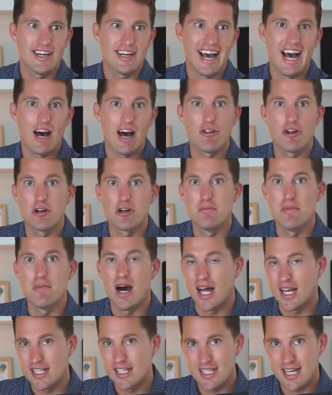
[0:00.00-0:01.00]
how they're
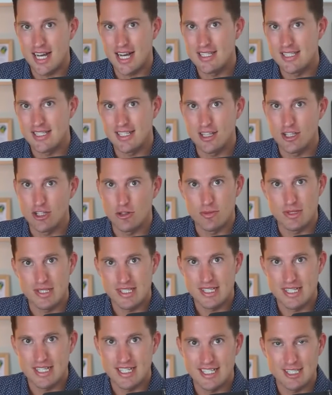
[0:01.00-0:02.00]
monetizing their
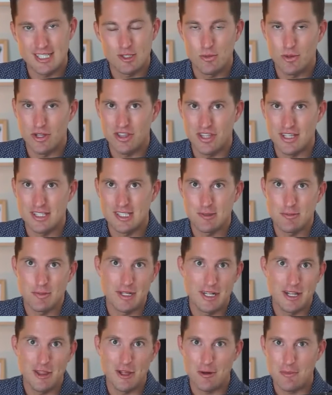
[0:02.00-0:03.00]
business, what they
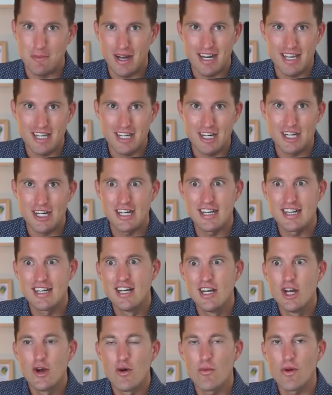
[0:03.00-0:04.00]
spend their money on,
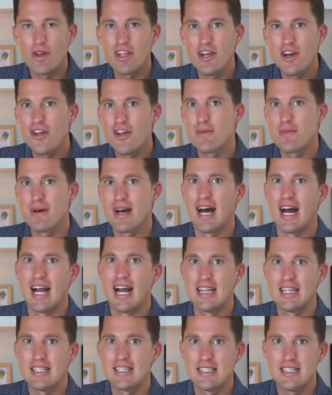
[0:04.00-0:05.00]
really all the
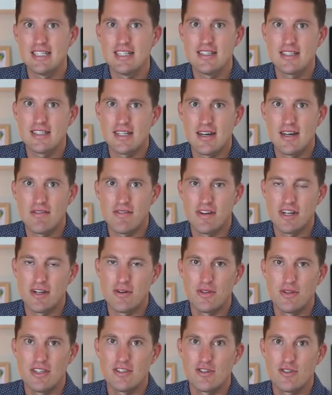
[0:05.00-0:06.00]
behind the scenes stuff. I know
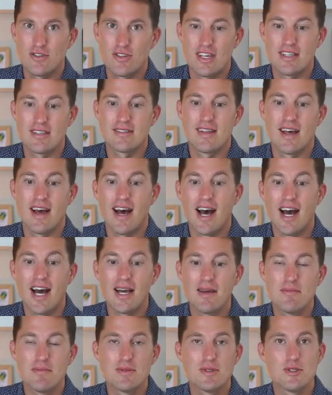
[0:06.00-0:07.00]
these are things that
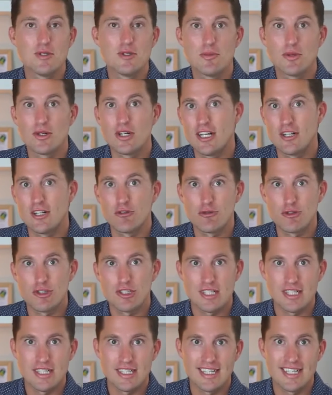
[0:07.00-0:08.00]
I'm super
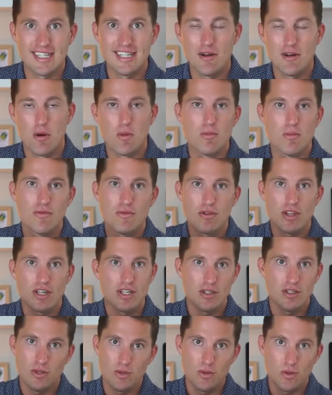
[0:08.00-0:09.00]
interested in. Hopefully
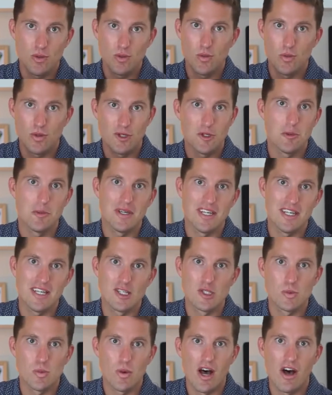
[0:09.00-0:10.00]
you will be
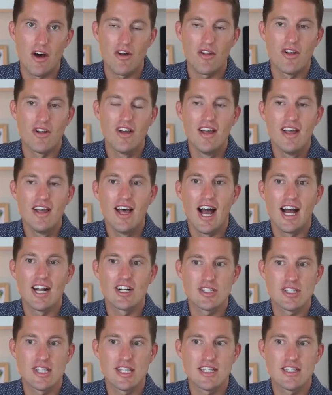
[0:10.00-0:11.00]
as well. I
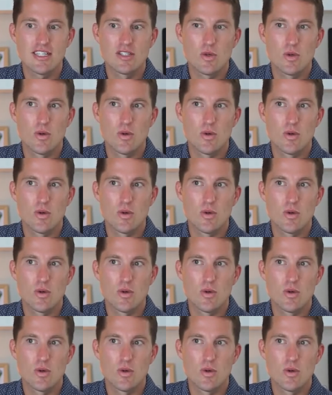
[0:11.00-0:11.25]
just think it's